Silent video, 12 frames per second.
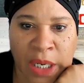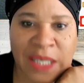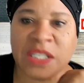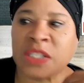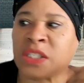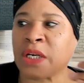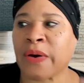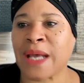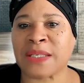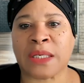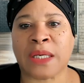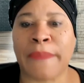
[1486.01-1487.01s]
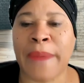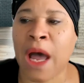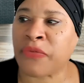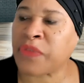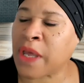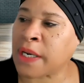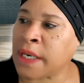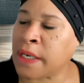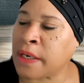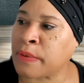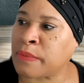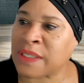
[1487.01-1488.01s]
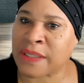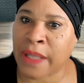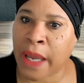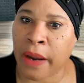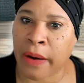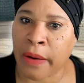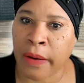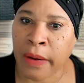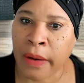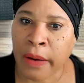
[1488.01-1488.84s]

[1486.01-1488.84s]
Because it still hasn't come out that Nina was there,